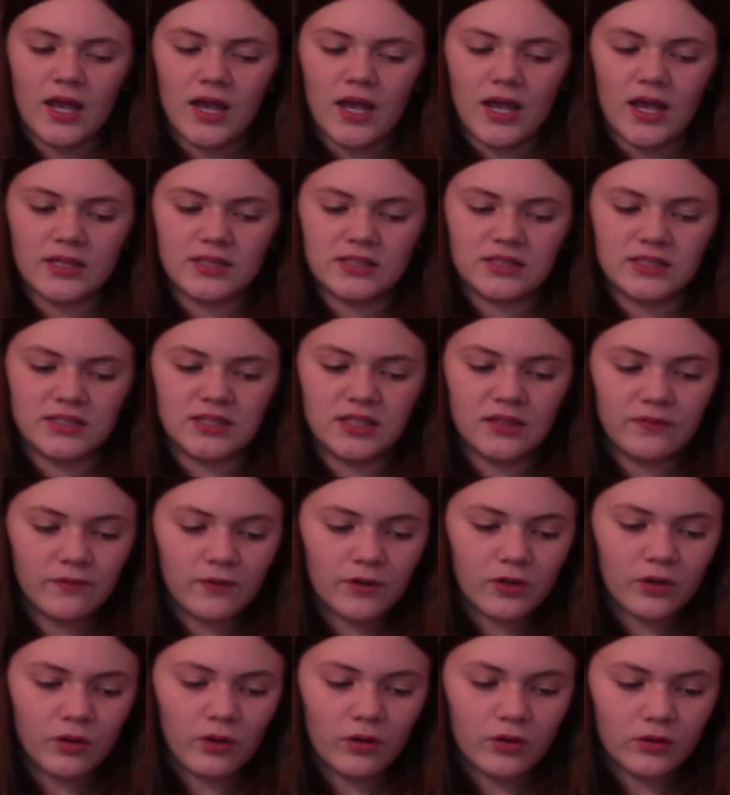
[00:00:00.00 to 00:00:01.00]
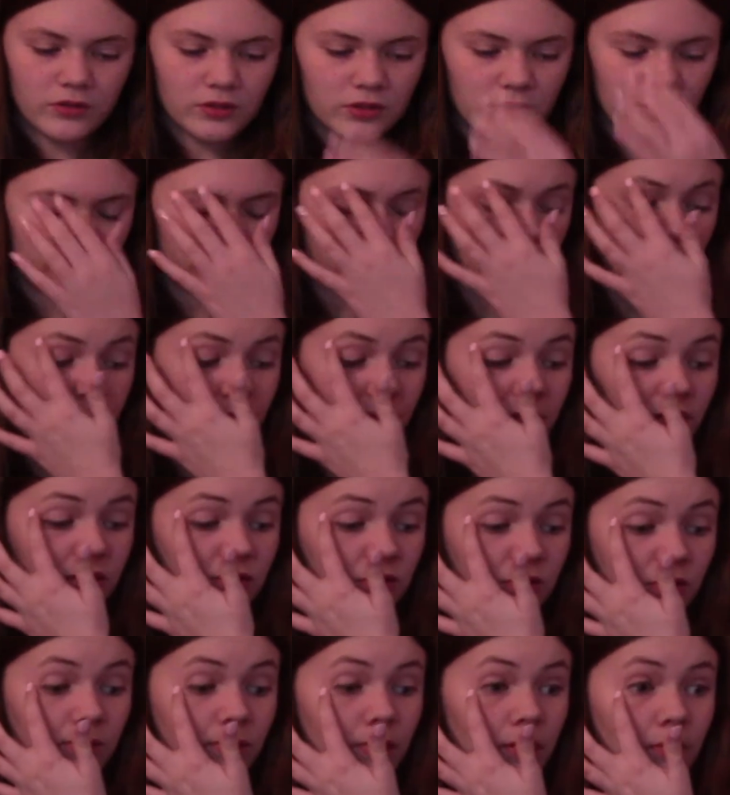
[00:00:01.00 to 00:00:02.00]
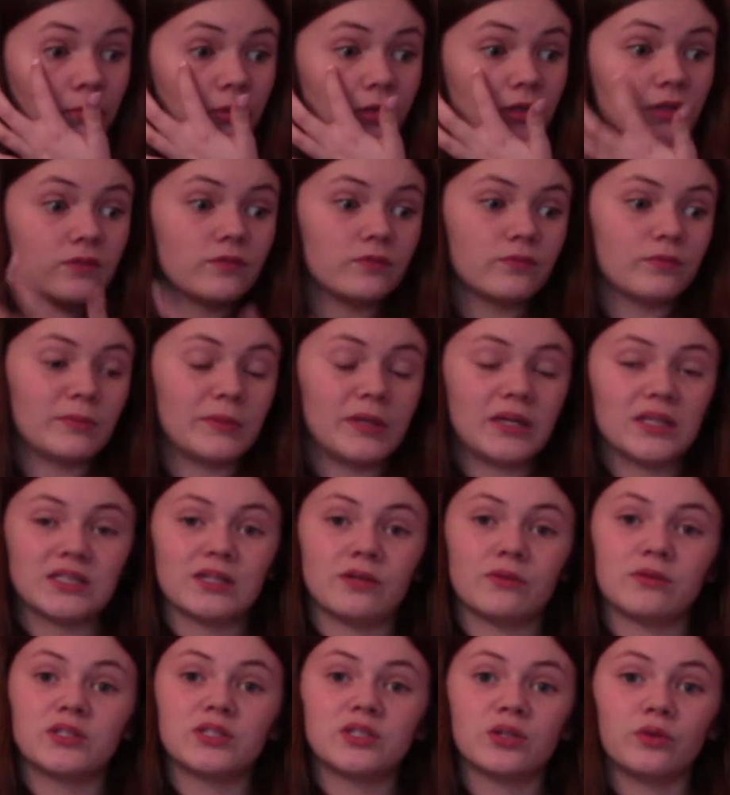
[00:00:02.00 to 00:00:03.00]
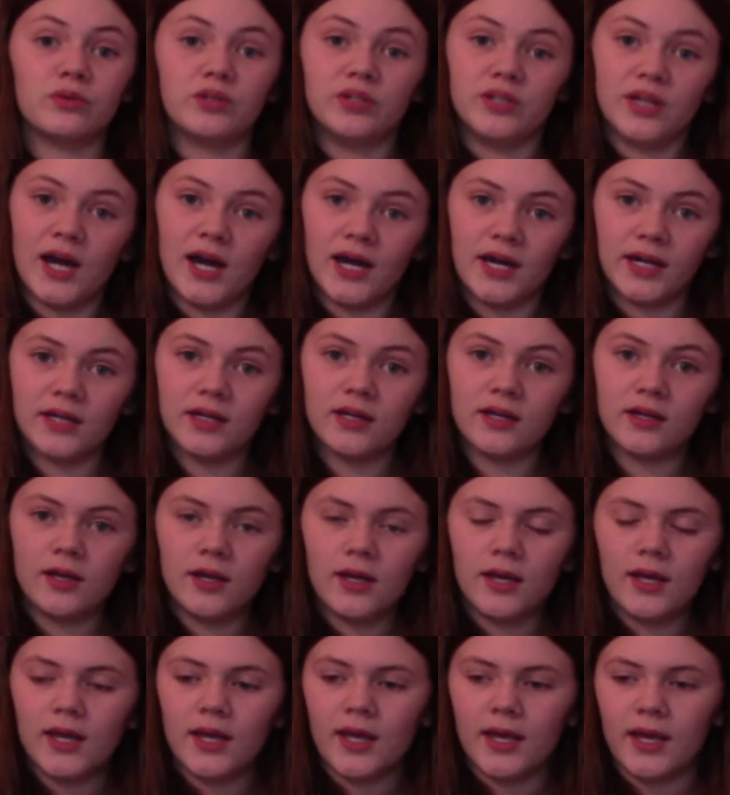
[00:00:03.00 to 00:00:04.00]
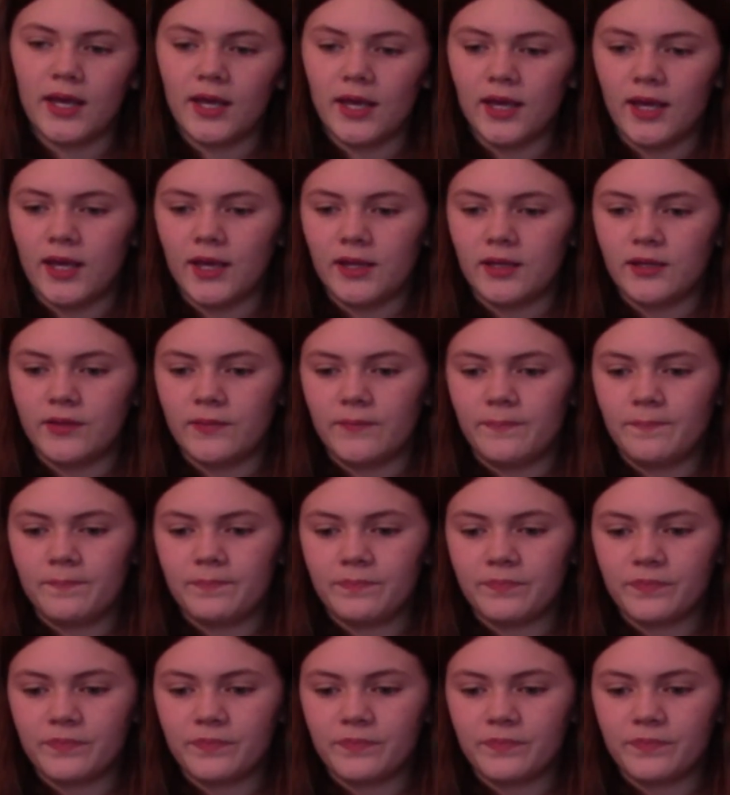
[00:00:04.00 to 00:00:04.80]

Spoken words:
it's difficult for me to remember because I was so young, and